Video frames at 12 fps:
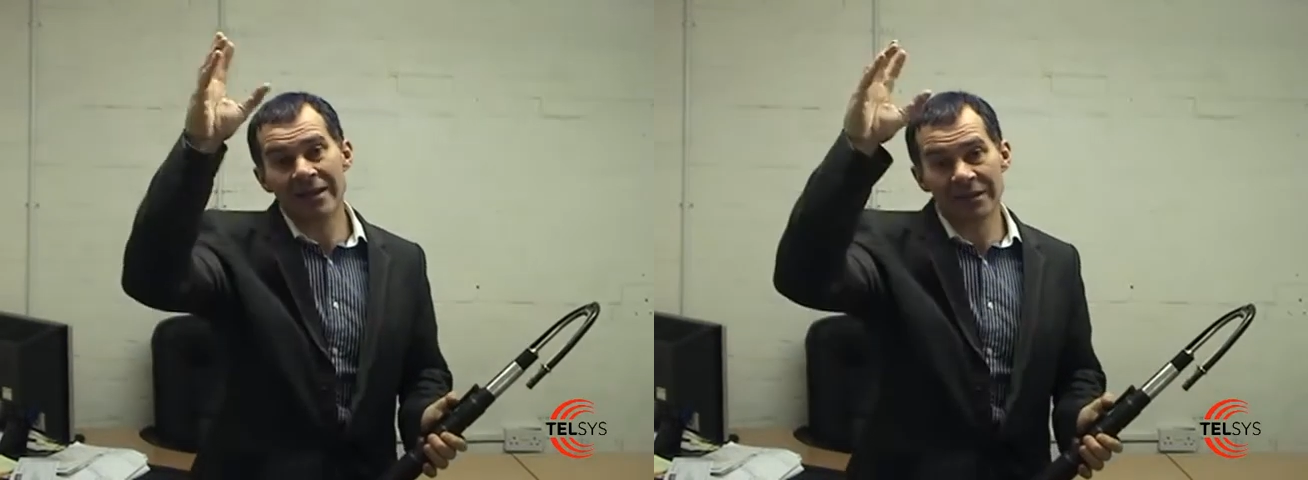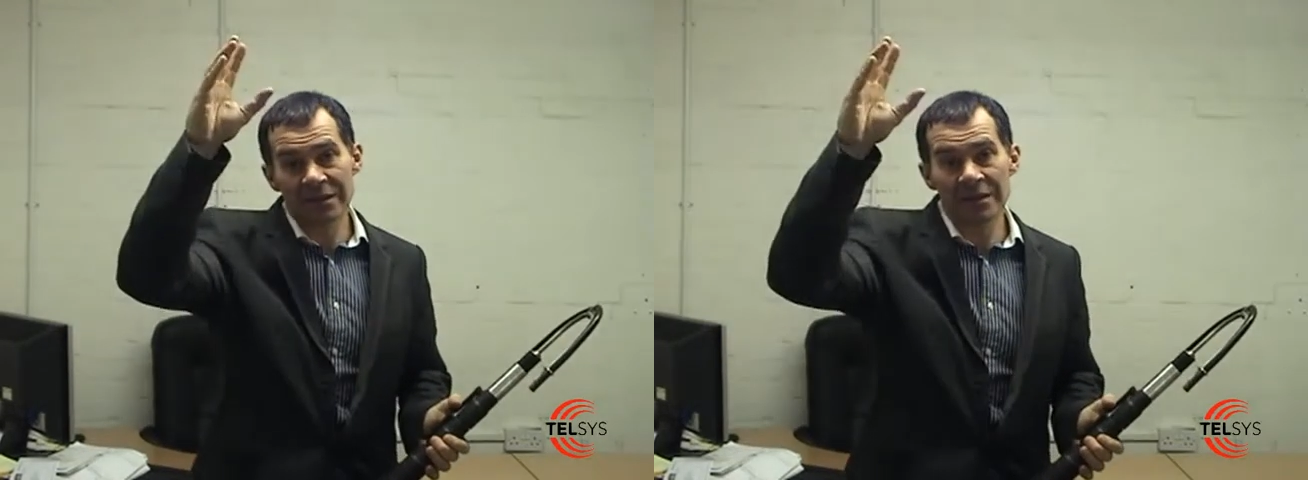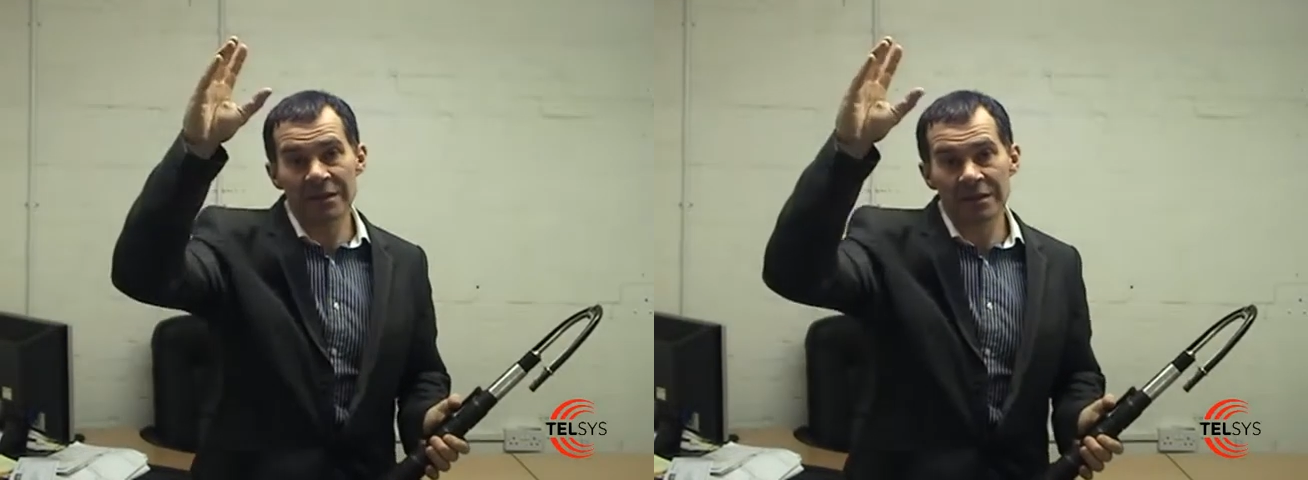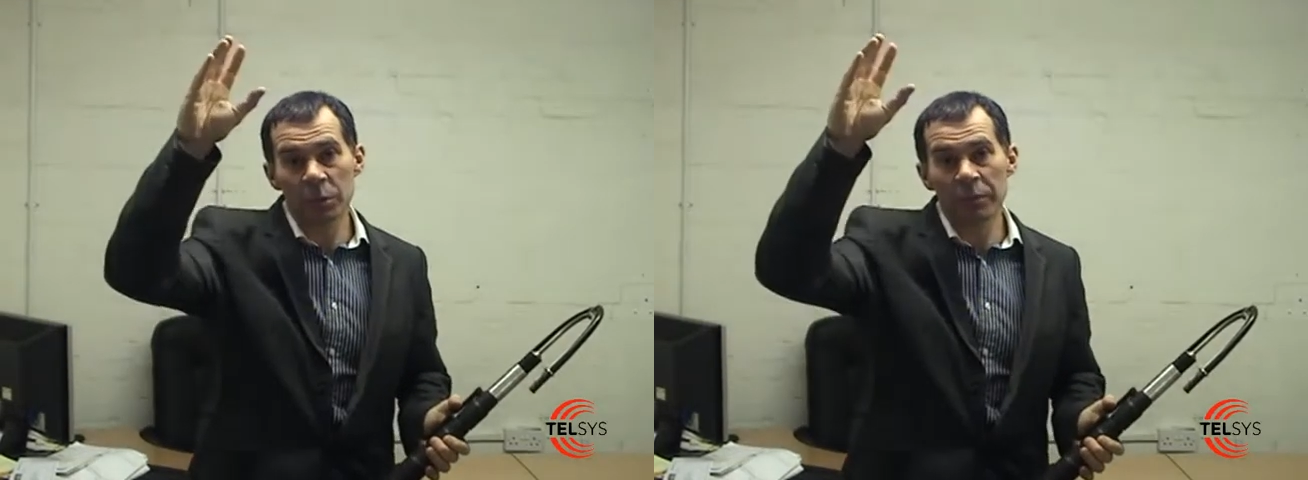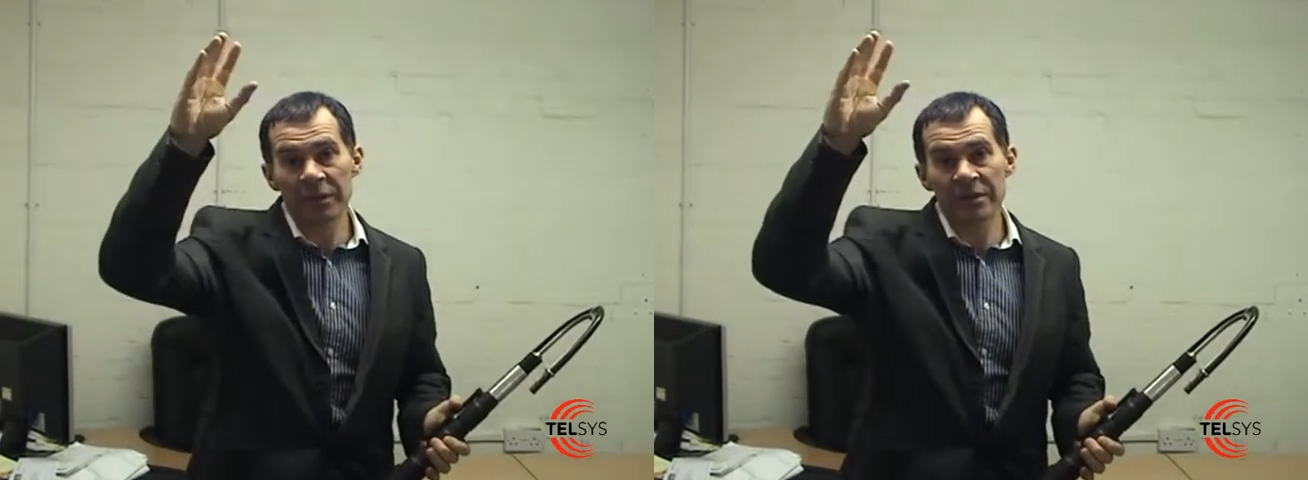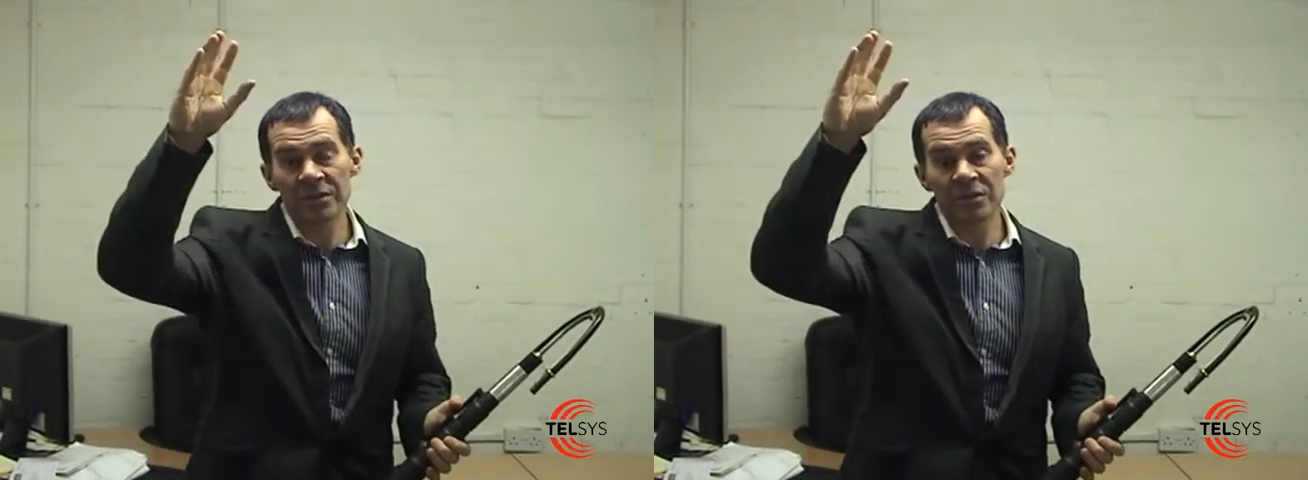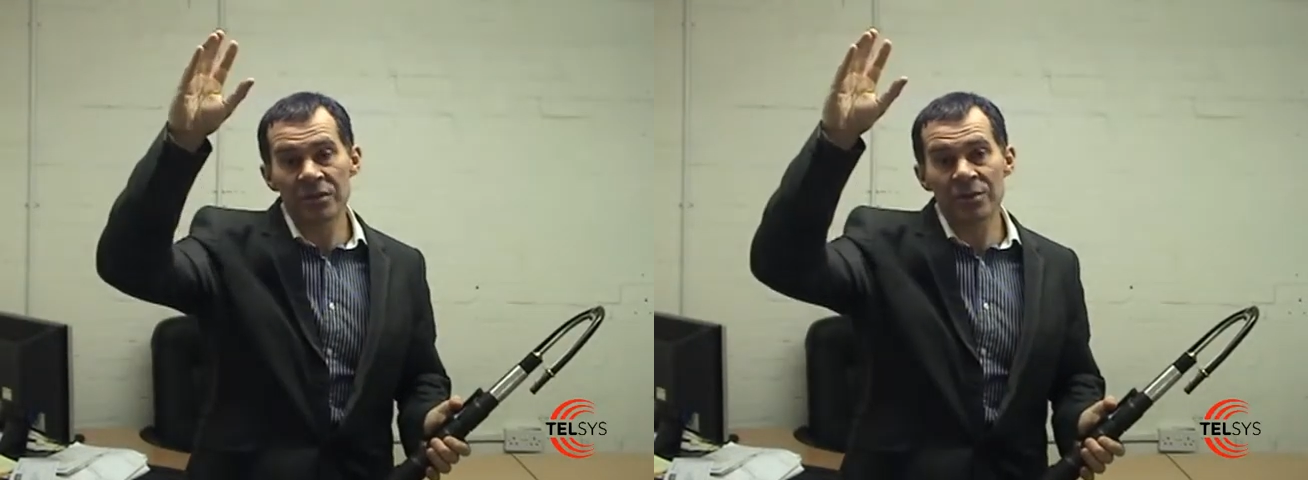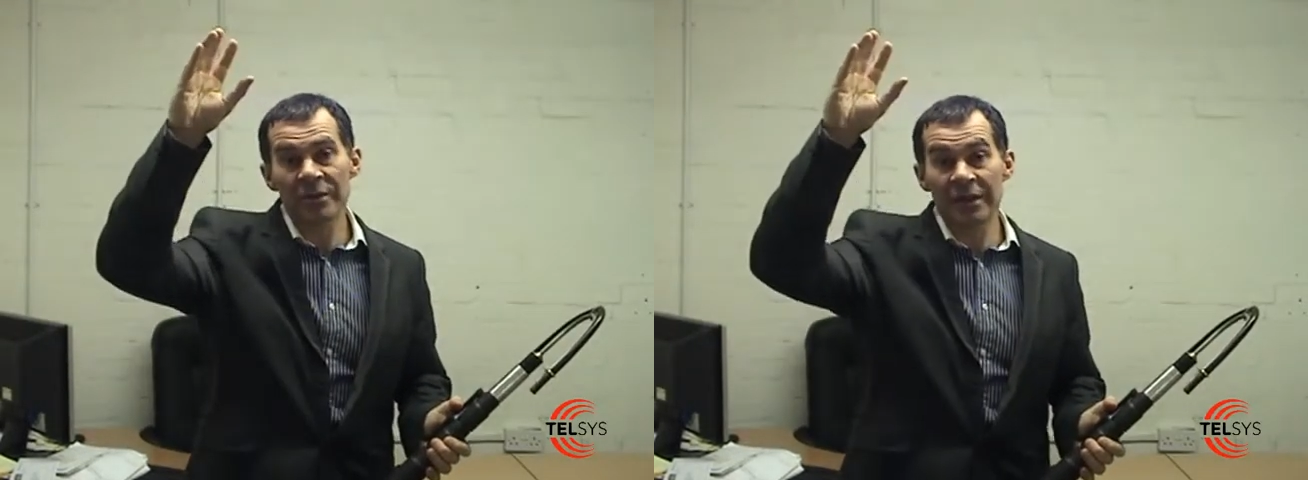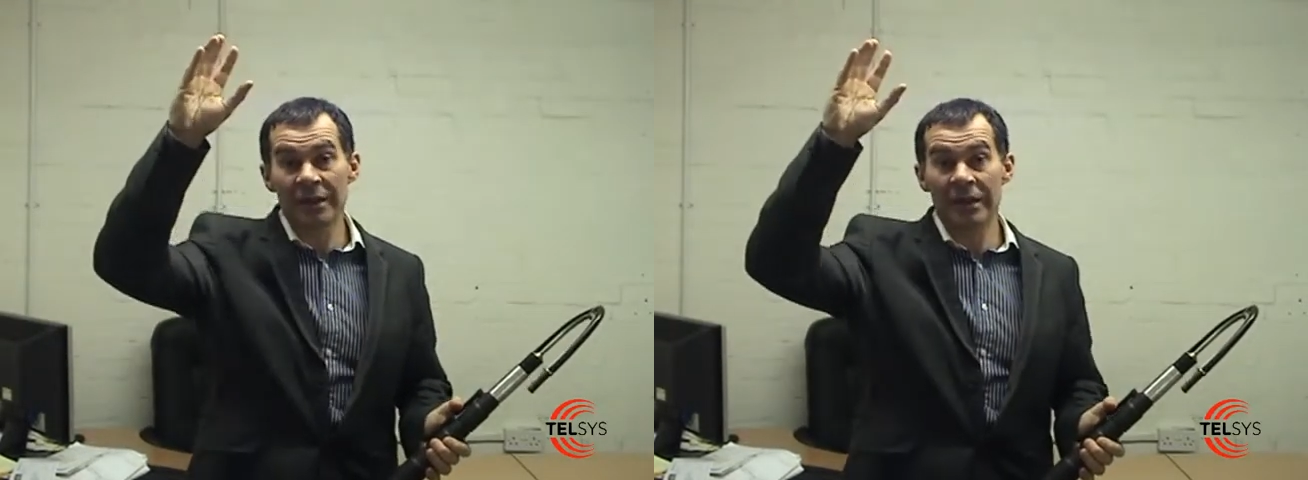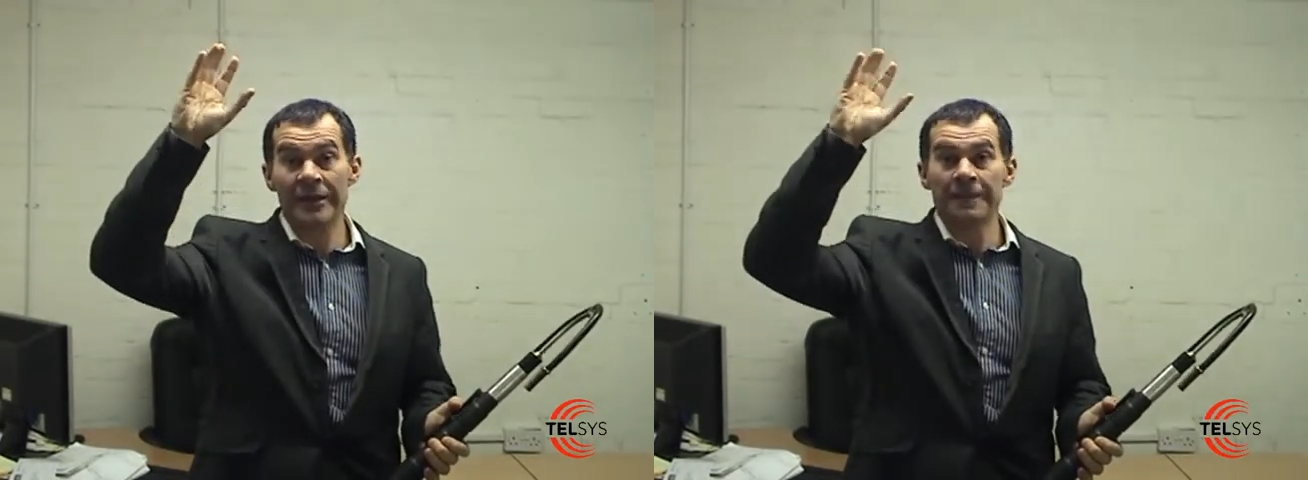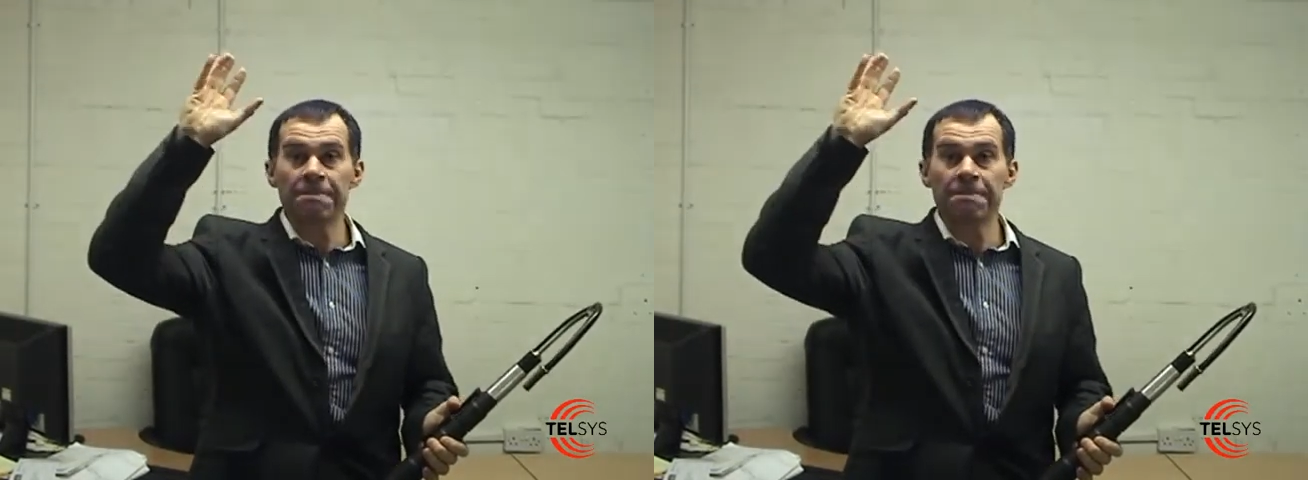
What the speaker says: system up into the